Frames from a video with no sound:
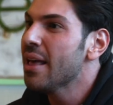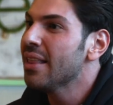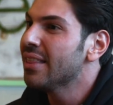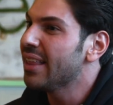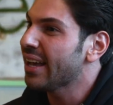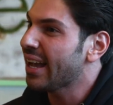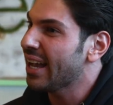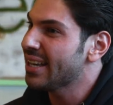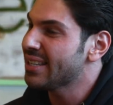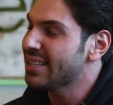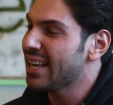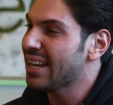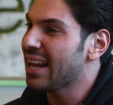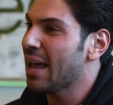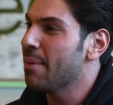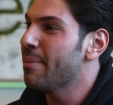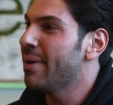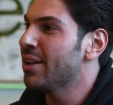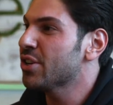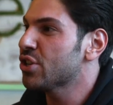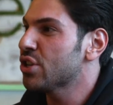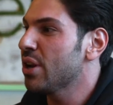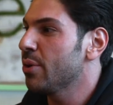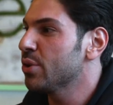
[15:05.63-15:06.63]
like I said, I
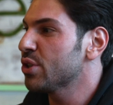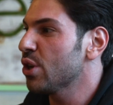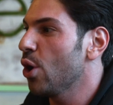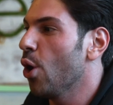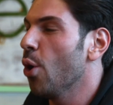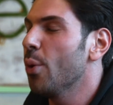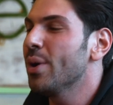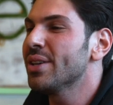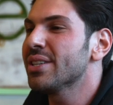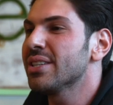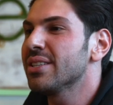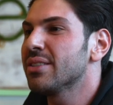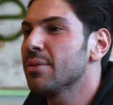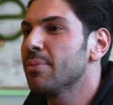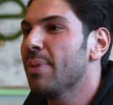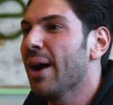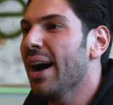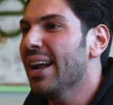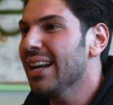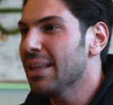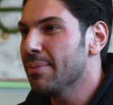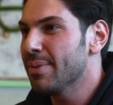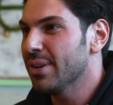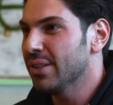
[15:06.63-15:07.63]
mentioned I was always into
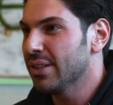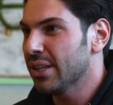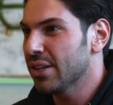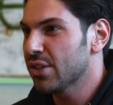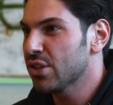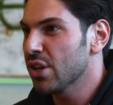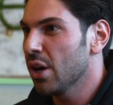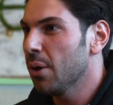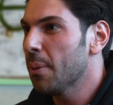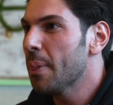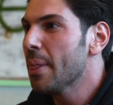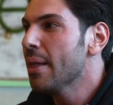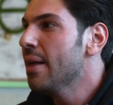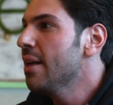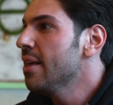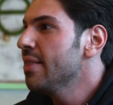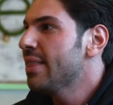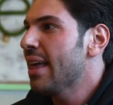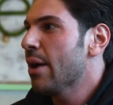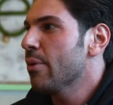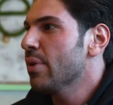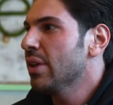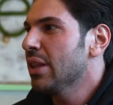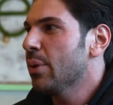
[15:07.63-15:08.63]
bodybuilding. So
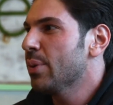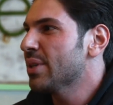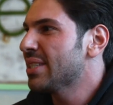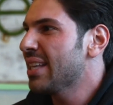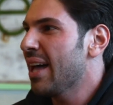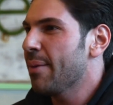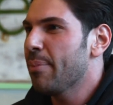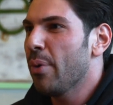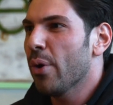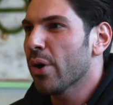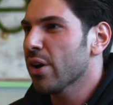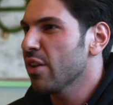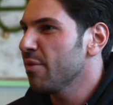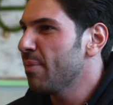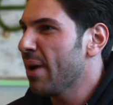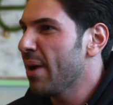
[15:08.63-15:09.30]
that really was not part of